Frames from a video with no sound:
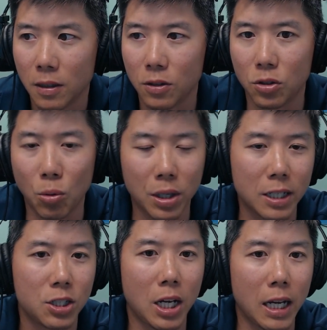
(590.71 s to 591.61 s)

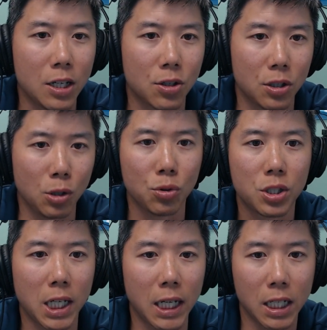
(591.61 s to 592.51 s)
zoning change or use
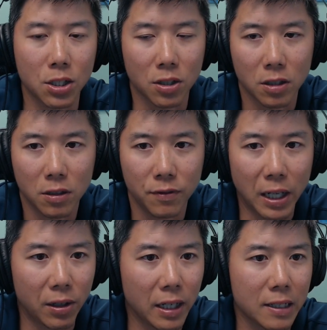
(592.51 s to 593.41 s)
change or
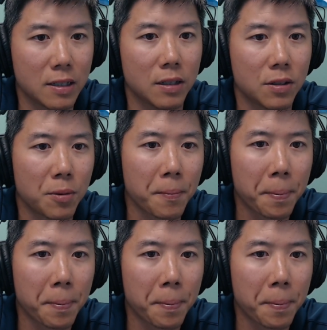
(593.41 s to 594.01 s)
variances.